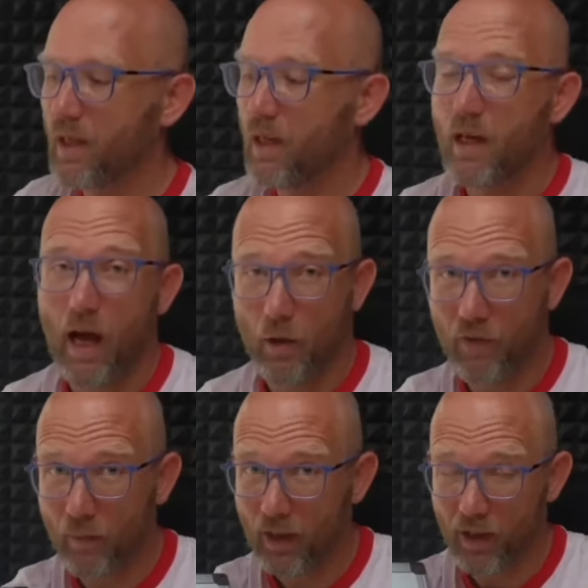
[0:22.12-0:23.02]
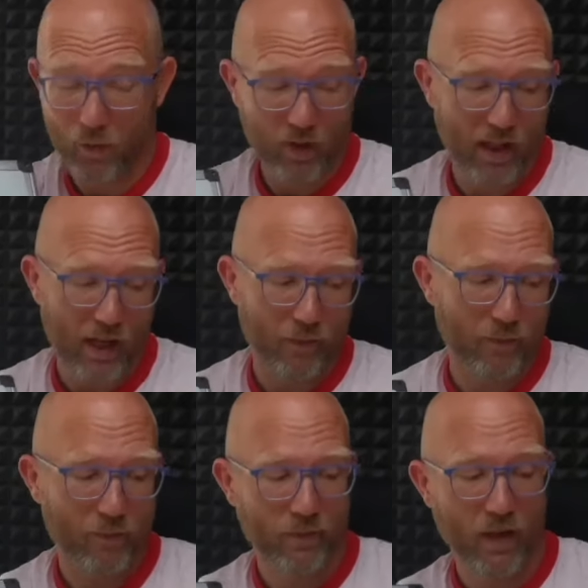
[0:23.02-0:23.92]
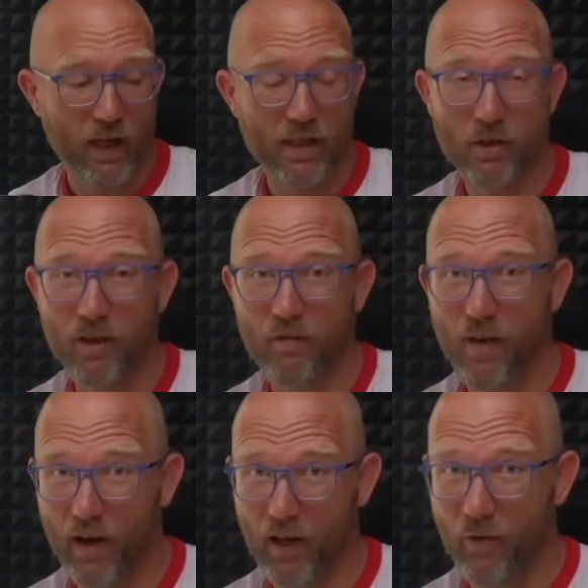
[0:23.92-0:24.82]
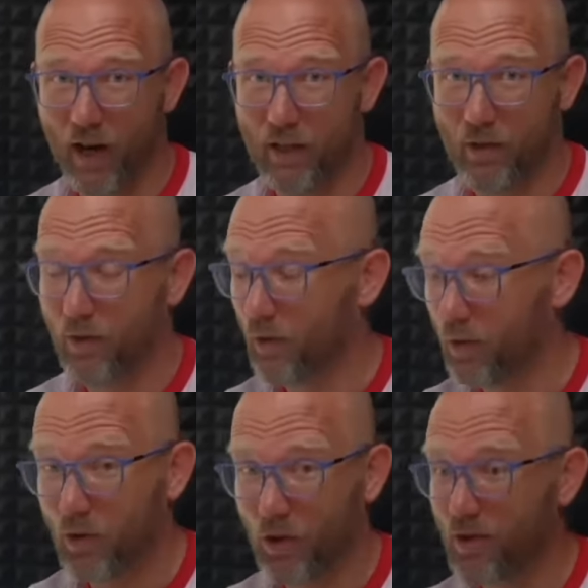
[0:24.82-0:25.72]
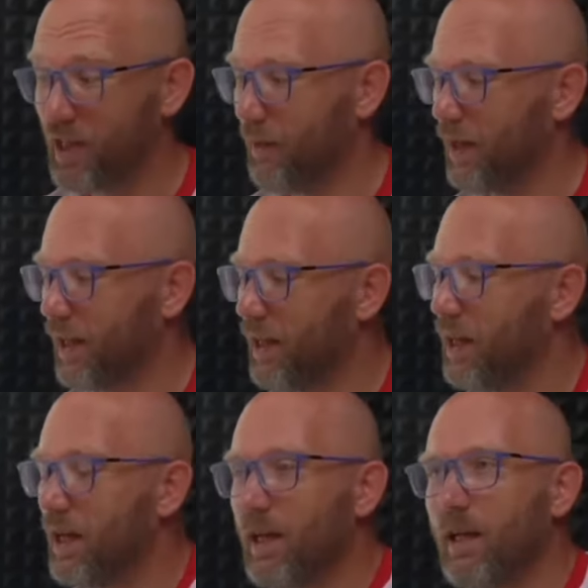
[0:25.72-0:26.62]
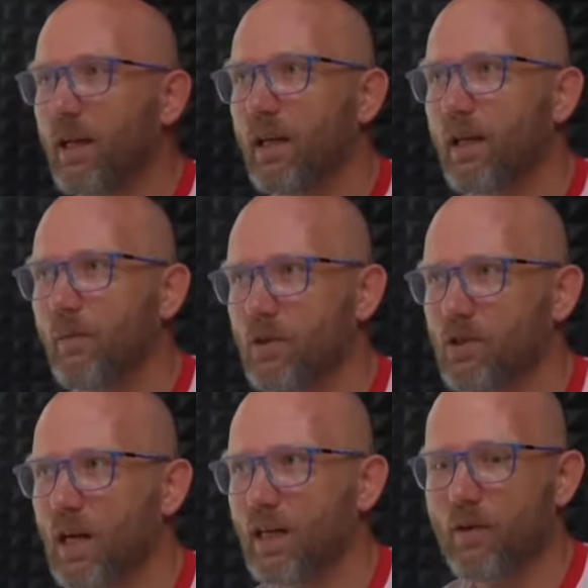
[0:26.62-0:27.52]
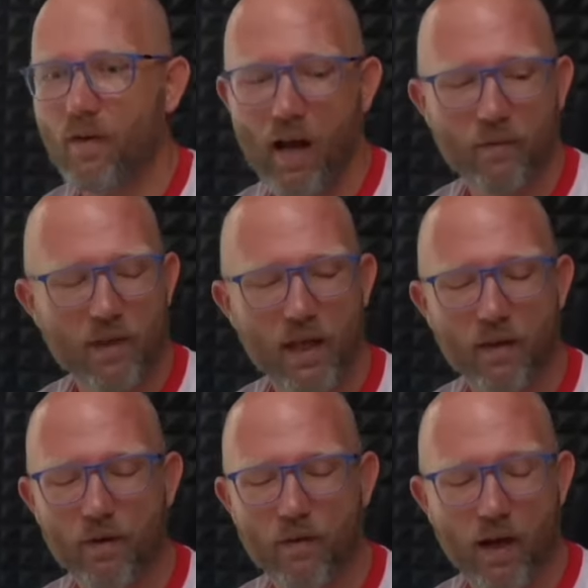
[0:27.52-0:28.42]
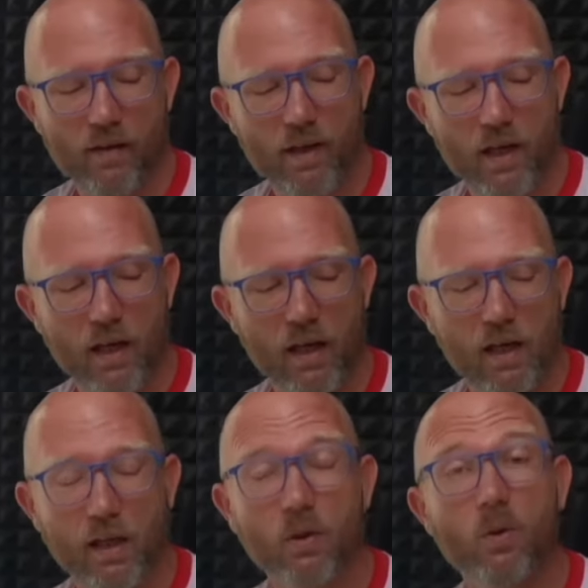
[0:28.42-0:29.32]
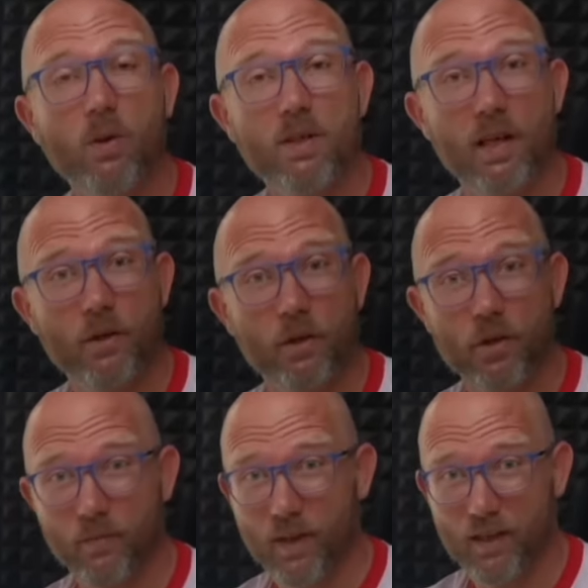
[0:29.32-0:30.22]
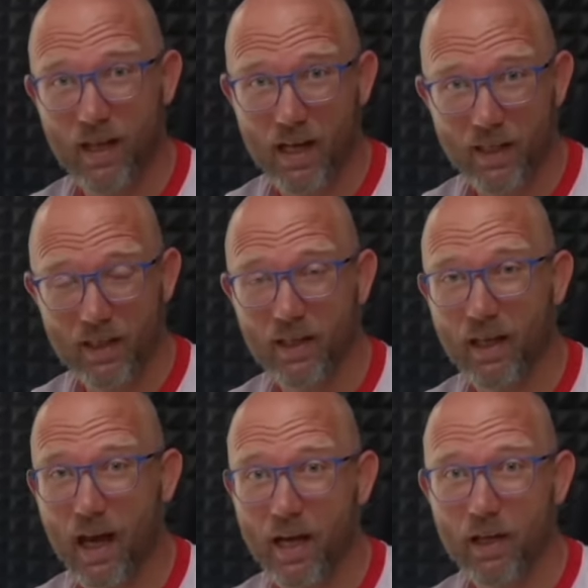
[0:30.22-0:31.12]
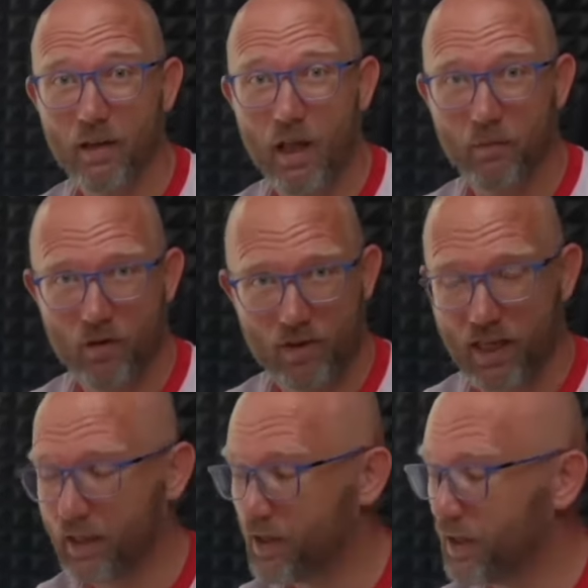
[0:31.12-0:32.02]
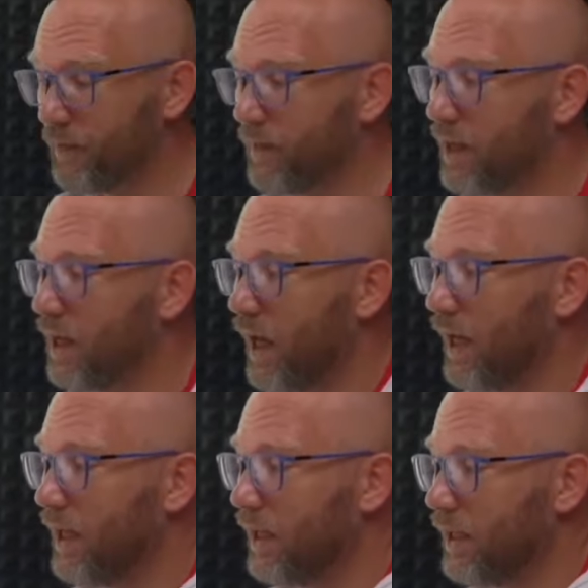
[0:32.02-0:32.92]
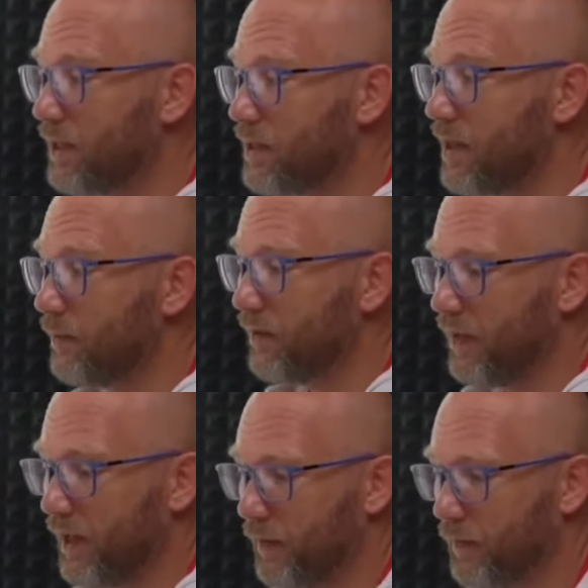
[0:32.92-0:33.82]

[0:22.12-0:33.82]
Are you familiar with that? It's actually a very good concept that was started around the Google search engine. It started the guy named Chris Anderson, and he did a simple thing.